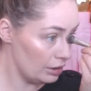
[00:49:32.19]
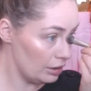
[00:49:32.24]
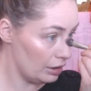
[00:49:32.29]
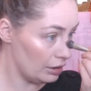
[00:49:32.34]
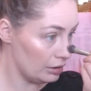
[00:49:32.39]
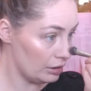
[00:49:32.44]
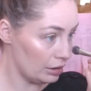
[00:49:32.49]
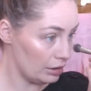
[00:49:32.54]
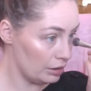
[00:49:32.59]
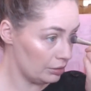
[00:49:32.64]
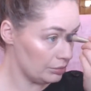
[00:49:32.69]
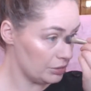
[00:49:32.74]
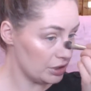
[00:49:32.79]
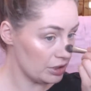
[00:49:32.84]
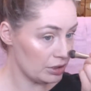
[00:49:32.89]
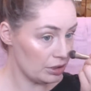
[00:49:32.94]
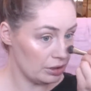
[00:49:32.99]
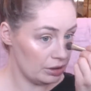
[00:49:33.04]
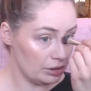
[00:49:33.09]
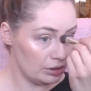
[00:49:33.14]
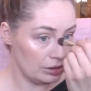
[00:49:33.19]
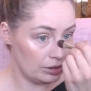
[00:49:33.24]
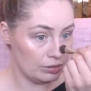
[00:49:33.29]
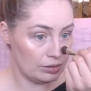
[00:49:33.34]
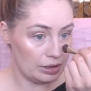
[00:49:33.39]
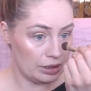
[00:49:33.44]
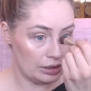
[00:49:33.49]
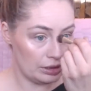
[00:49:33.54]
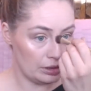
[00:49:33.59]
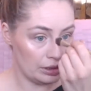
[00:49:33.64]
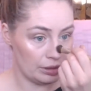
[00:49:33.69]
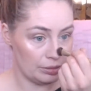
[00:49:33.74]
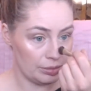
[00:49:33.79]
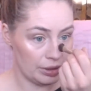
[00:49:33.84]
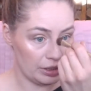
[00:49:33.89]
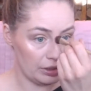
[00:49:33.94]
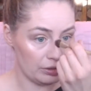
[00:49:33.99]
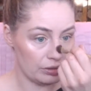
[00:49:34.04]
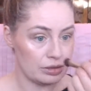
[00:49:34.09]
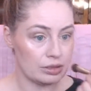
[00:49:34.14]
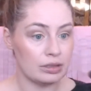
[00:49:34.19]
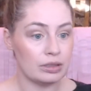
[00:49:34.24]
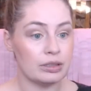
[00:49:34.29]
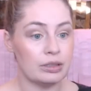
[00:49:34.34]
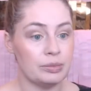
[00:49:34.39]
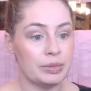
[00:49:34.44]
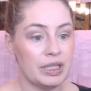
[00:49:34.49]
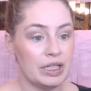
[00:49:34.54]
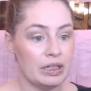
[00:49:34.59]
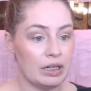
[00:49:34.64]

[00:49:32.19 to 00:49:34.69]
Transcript: and then I'm just going to do it down my nose a little bit.